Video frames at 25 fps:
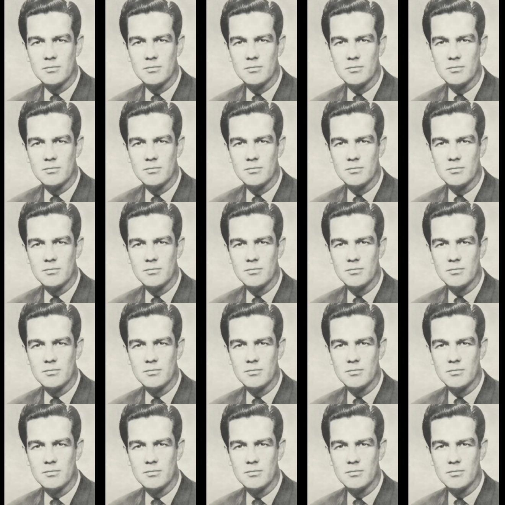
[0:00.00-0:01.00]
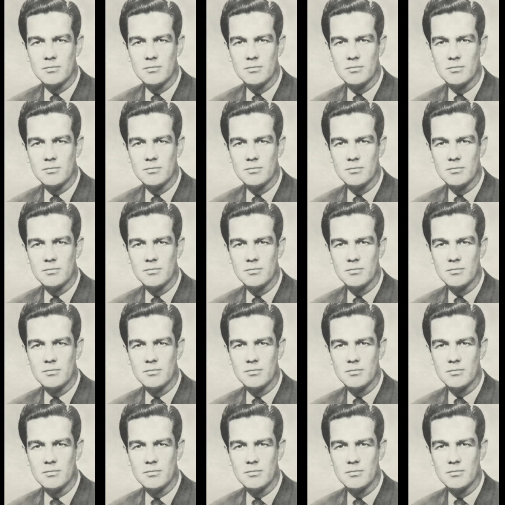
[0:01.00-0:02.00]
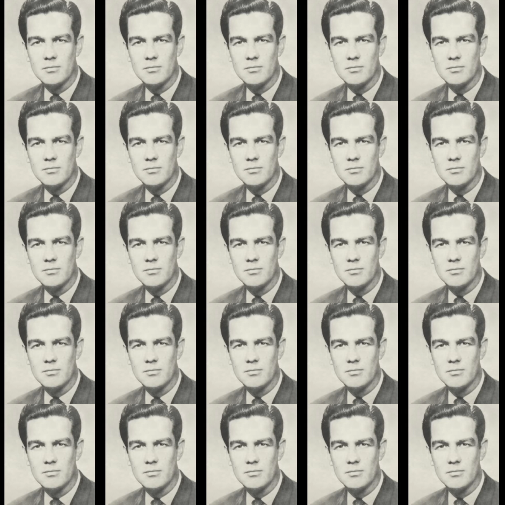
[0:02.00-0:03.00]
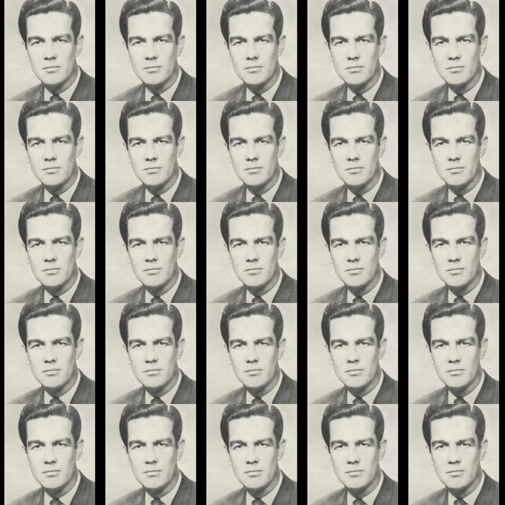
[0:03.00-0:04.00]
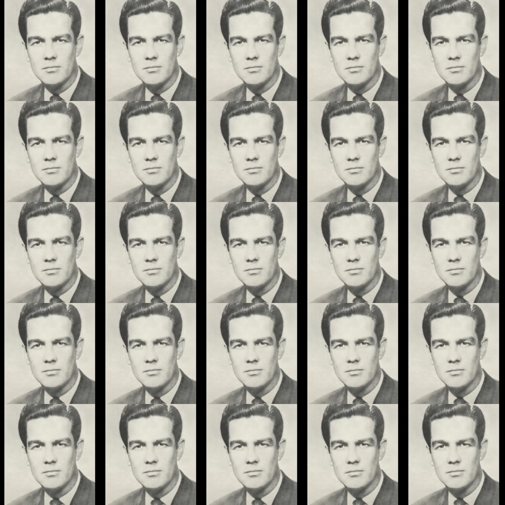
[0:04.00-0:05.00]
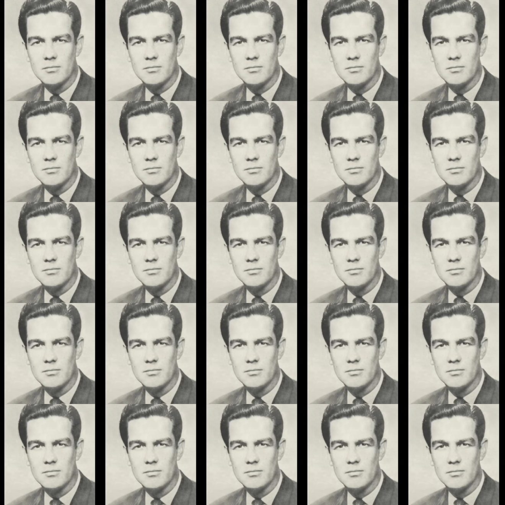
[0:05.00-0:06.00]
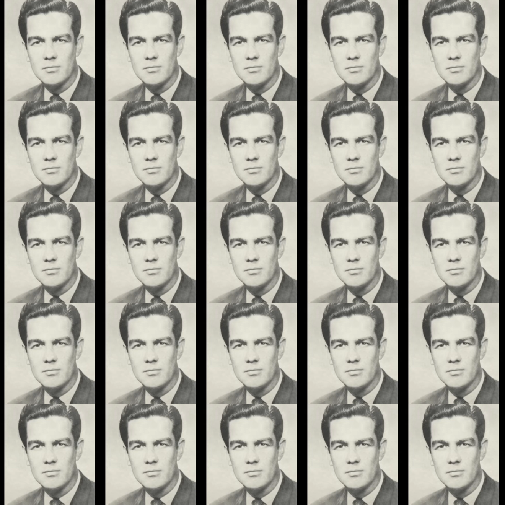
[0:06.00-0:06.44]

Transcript: (no lip movement)